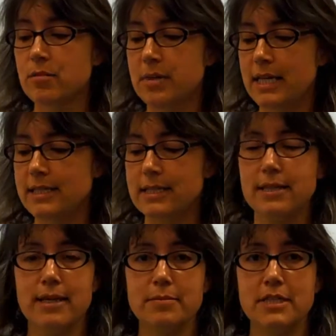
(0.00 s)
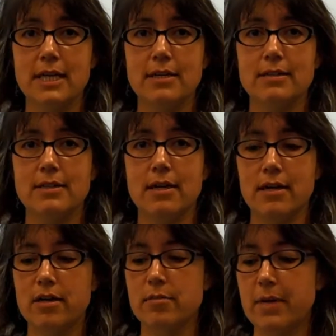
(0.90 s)
Plastic clamshells
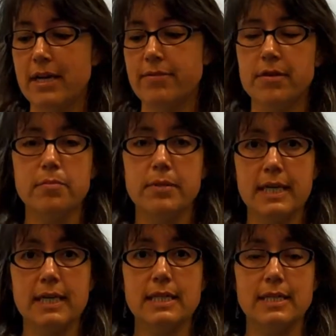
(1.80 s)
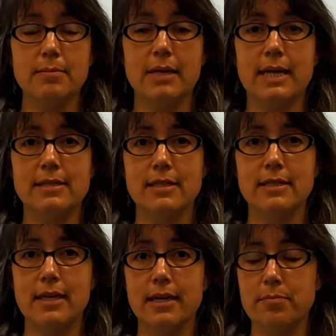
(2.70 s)
are made from PET plastic
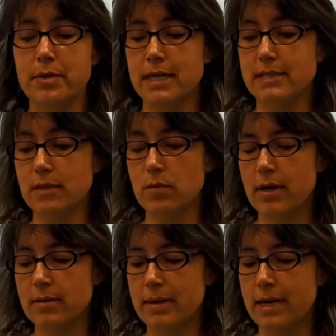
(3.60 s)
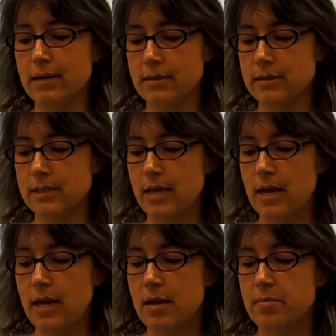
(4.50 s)
like plastic water bottles,
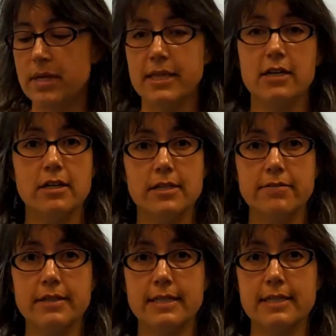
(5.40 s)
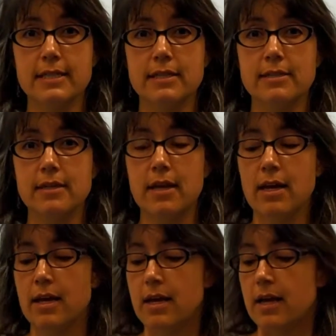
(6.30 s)
but there are differences.
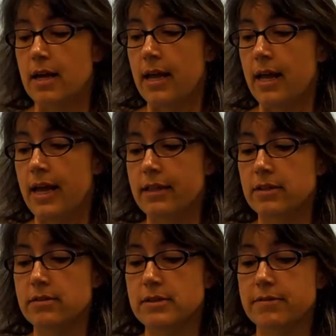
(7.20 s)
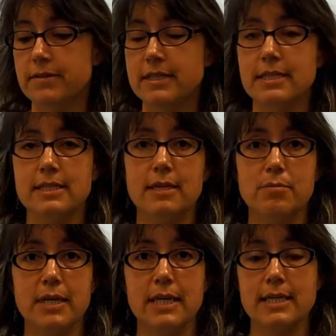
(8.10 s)
And those differences can
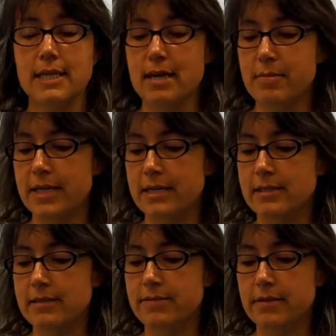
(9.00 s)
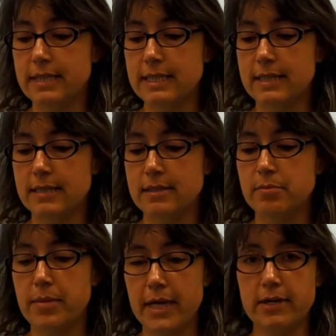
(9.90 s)
be contaminants. For instance,
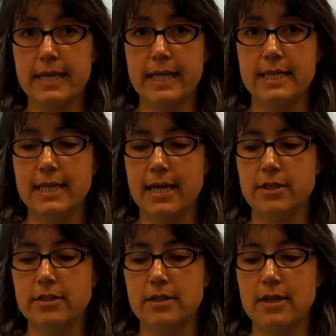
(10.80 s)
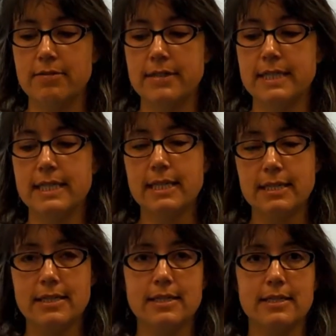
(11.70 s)
berry containers are often
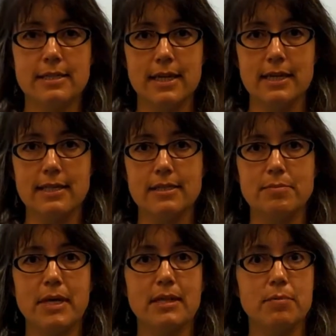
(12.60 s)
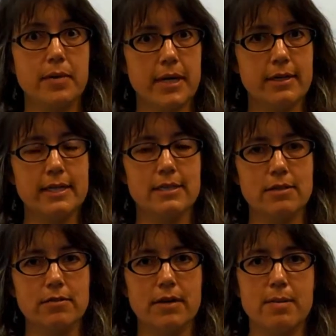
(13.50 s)
tinted slightly to make the berries
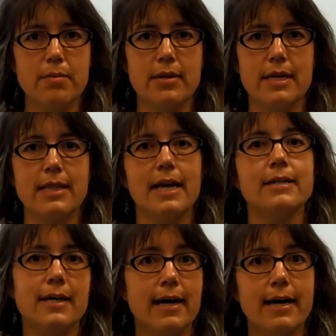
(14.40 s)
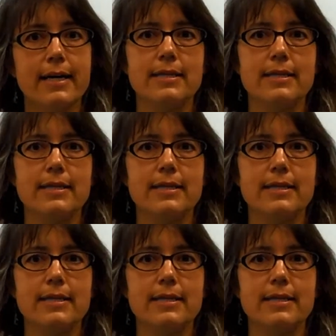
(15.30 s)
look riper, and that dye